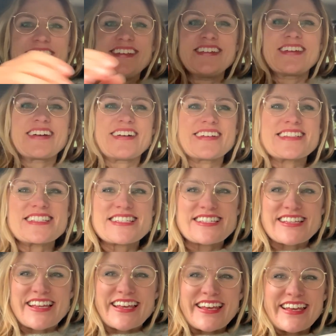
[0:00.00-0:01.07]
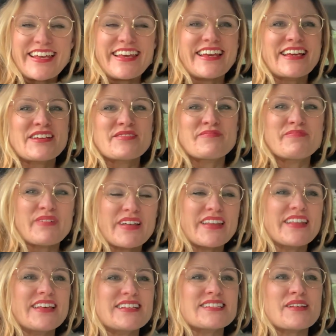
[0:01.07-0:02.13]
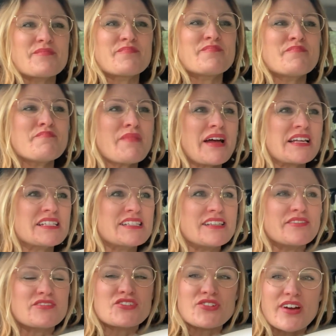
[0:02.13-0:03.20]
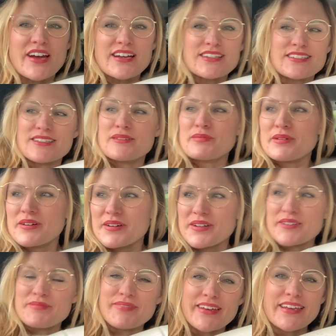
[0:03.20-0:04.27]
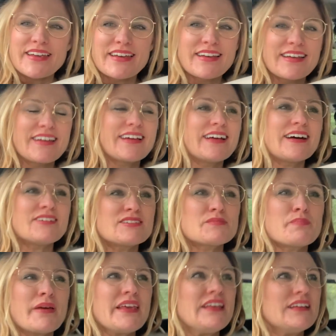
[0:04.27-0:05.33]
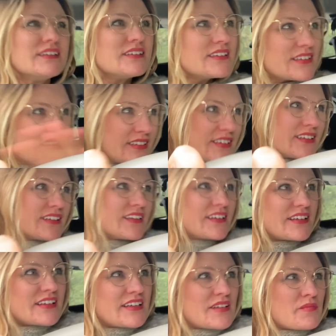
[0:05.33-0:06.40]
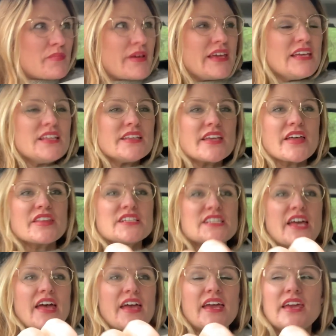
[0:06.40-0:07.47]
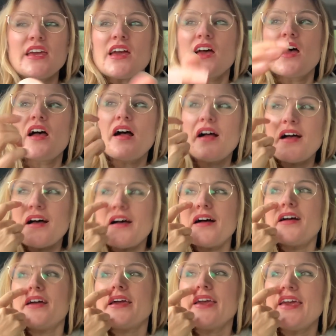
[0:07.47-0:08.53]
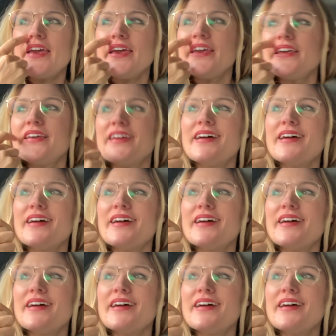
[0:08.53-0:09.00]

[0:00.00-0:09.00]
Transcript: you can't see but there's a massive tractor behind me. That was Pete. Pete, the other day, he,